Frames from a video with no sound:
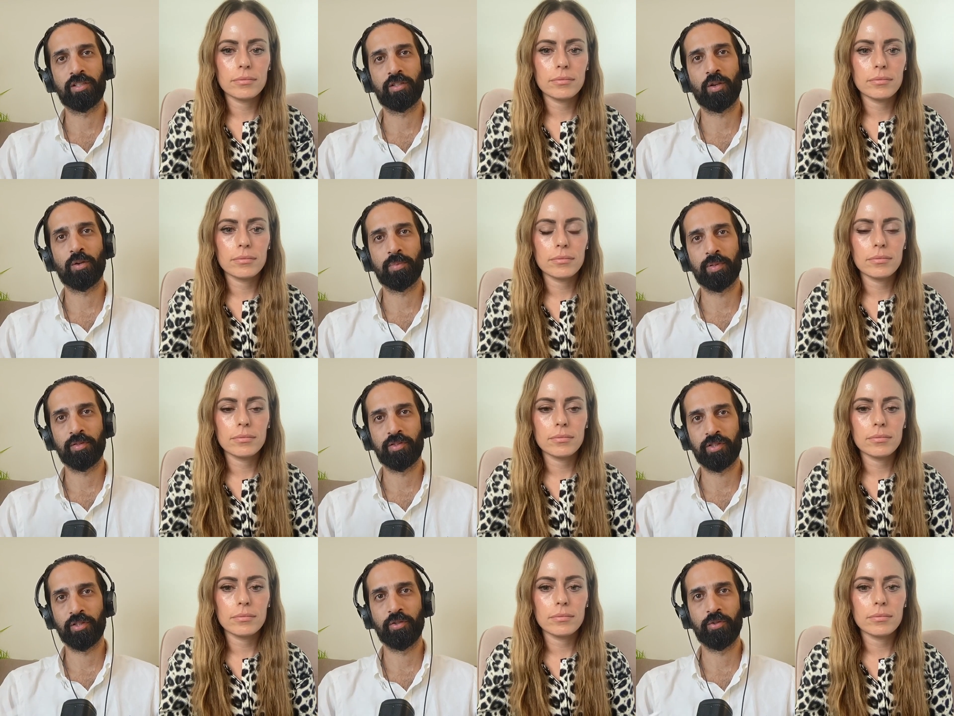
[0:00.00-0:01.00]
Speaker 1: stop
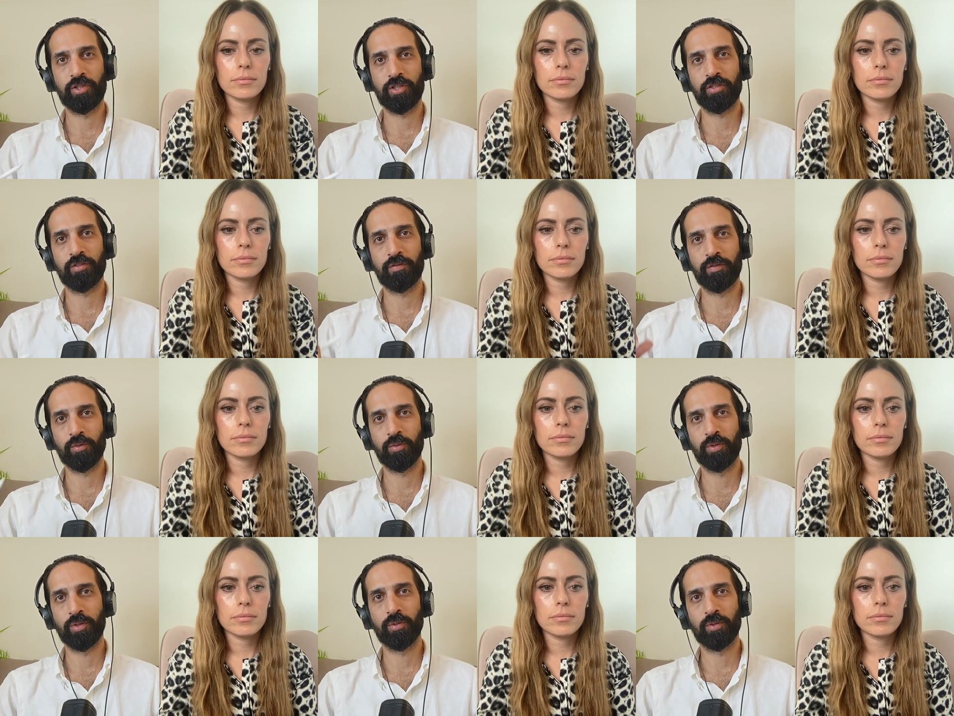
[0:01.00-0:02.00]
solution
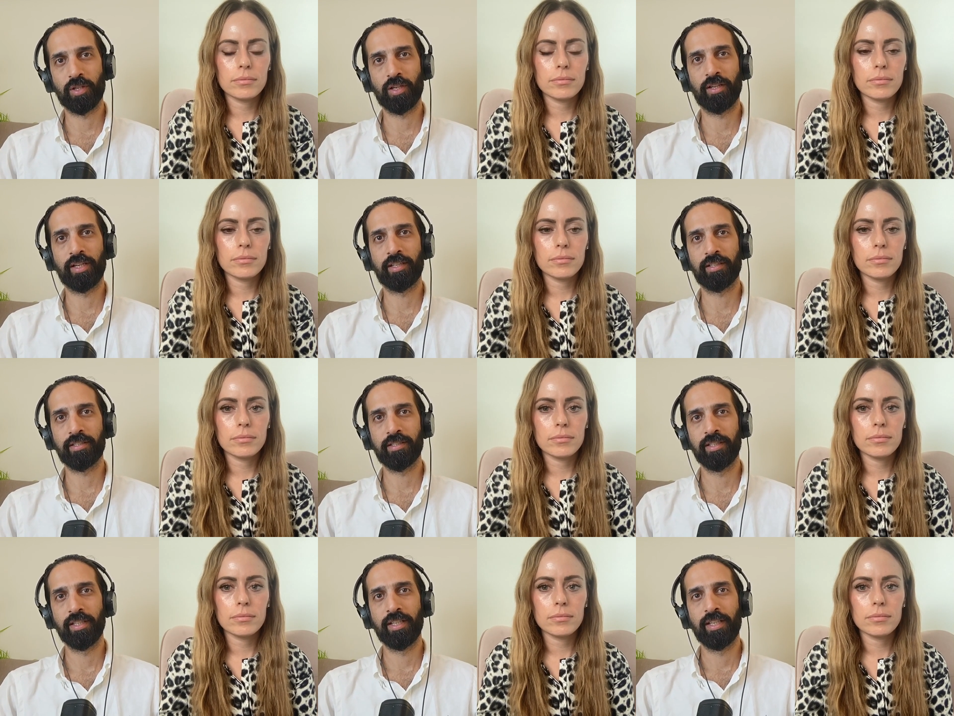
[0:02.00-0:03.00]
for your clients,
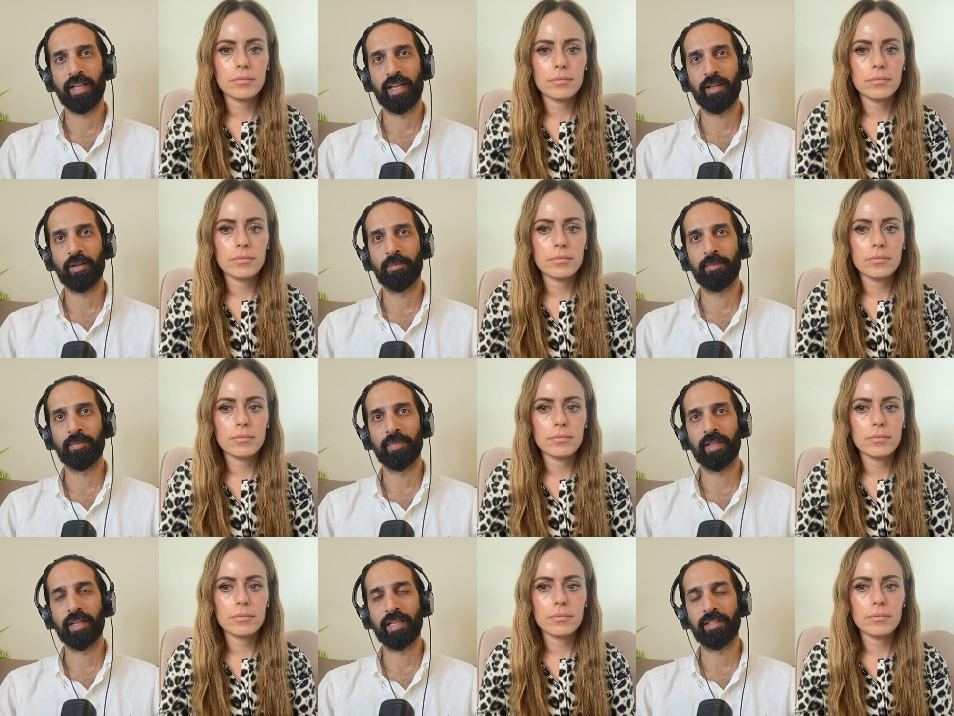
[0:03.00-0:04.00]
um,
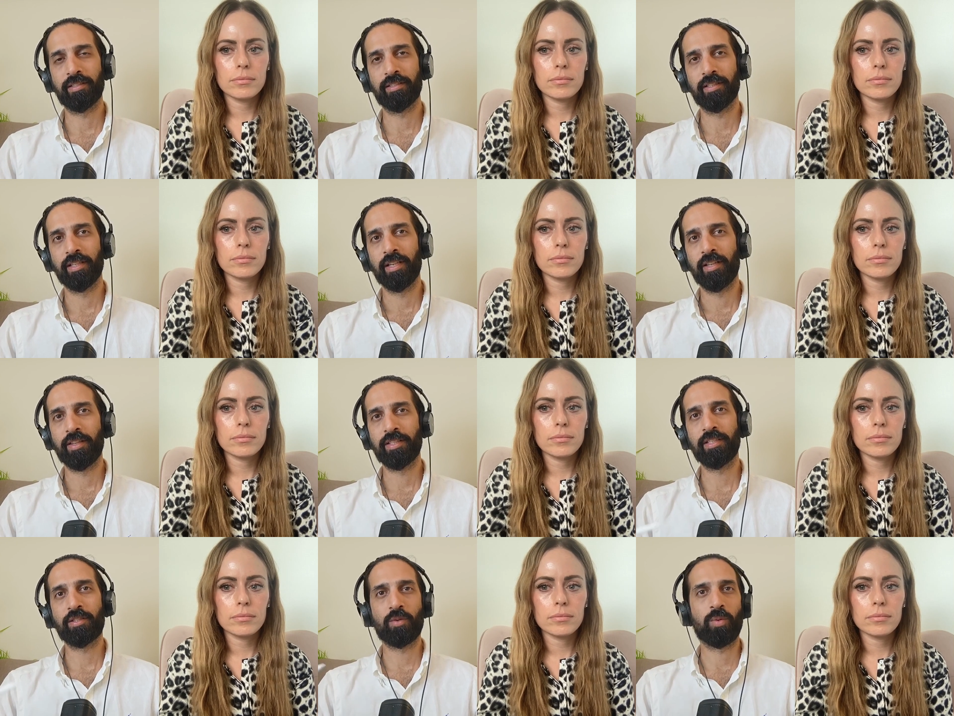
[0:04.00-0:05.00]
and
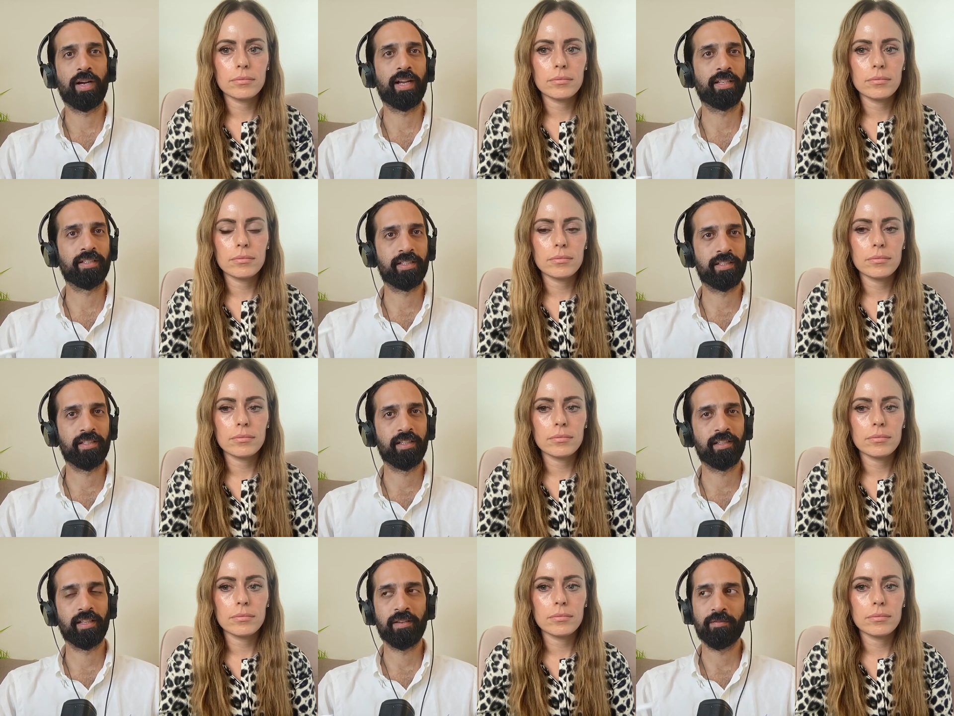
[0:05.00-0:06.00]
this is quite a,
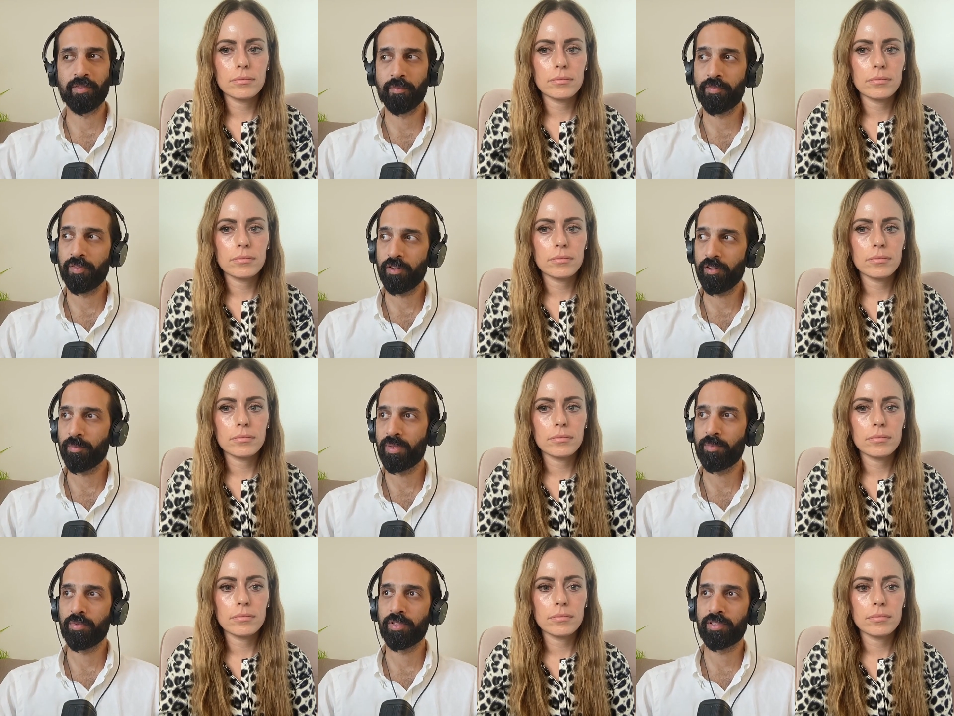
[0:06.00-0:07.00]
in for, for a lot of
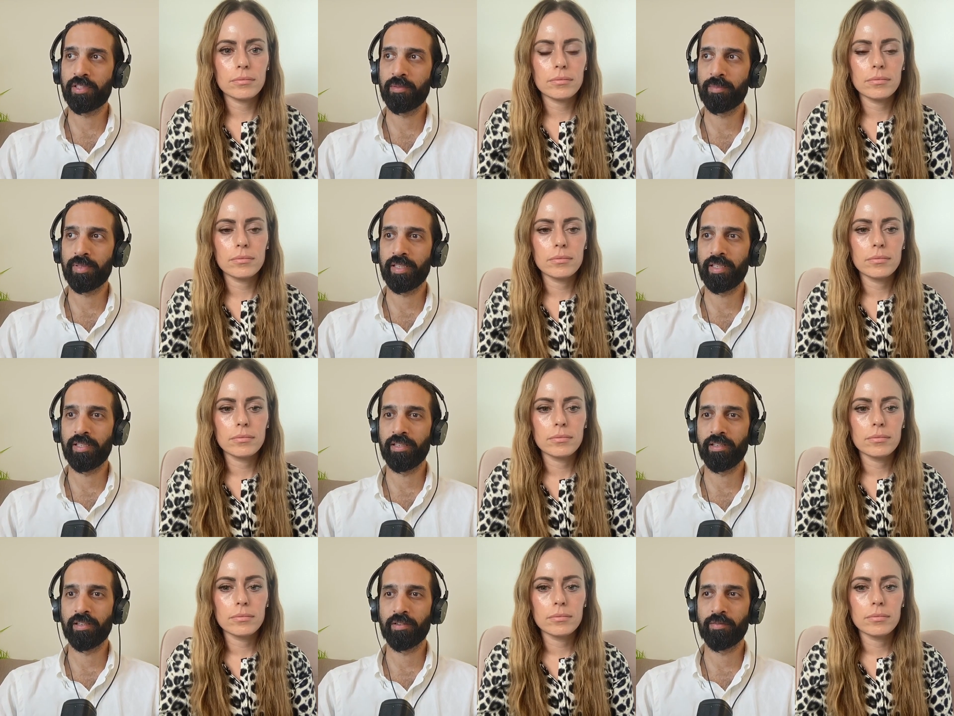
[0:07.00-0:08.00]
people this can
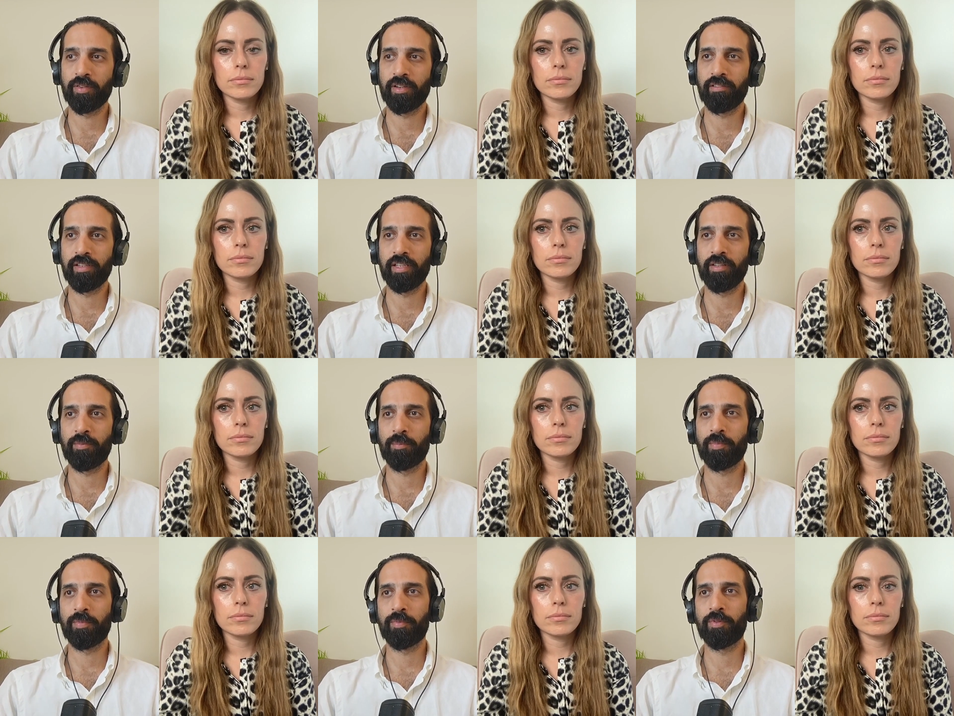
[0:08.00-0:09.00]
be a very
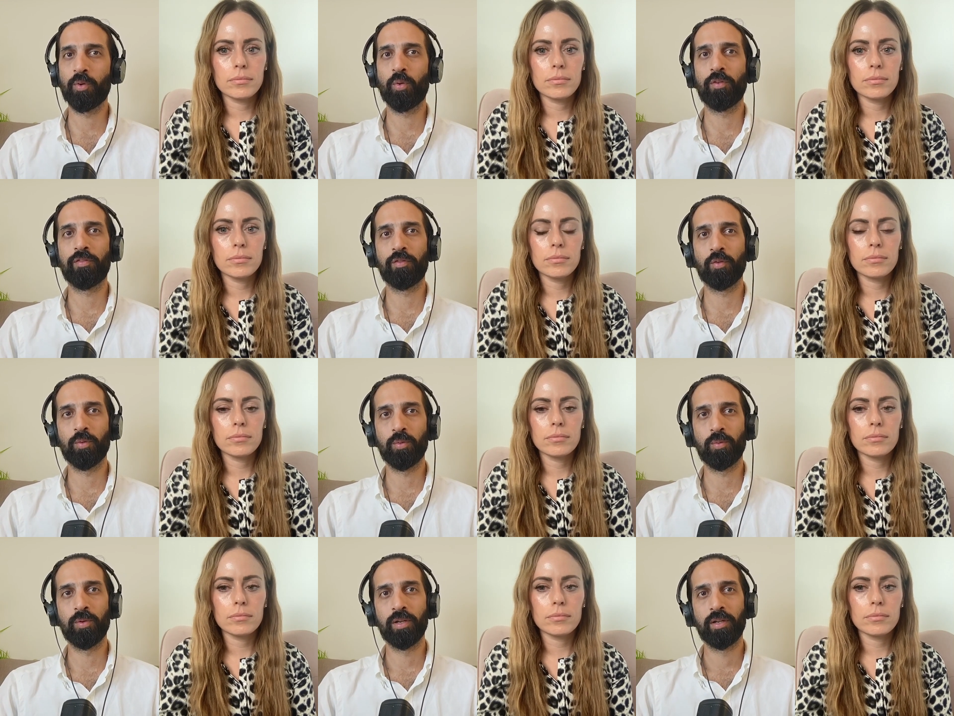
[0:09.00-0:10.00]

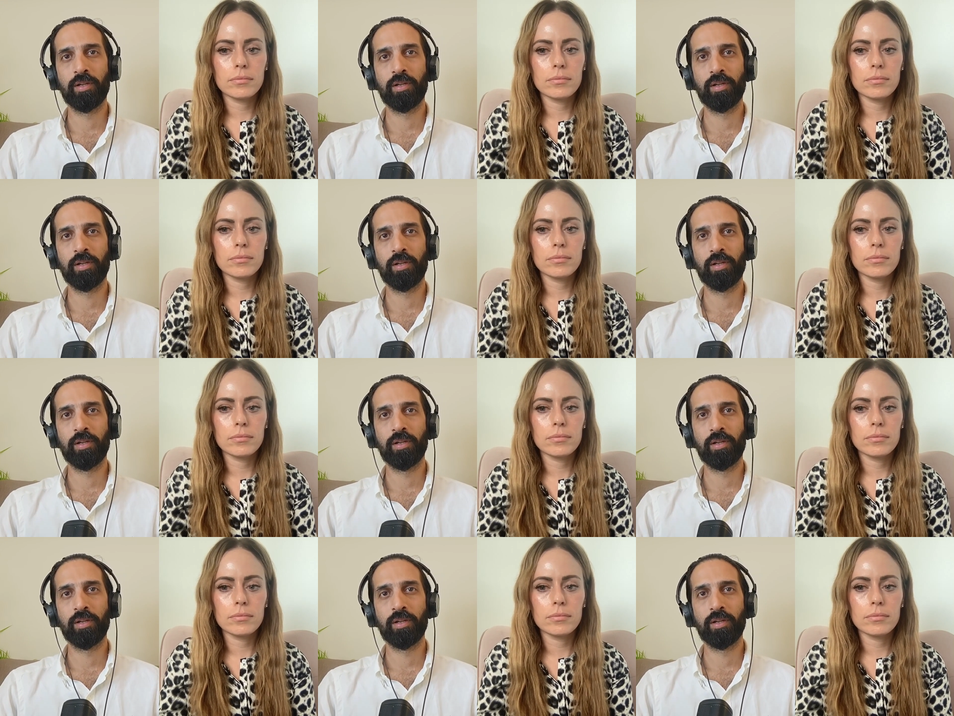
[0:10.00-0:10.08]
thoughtful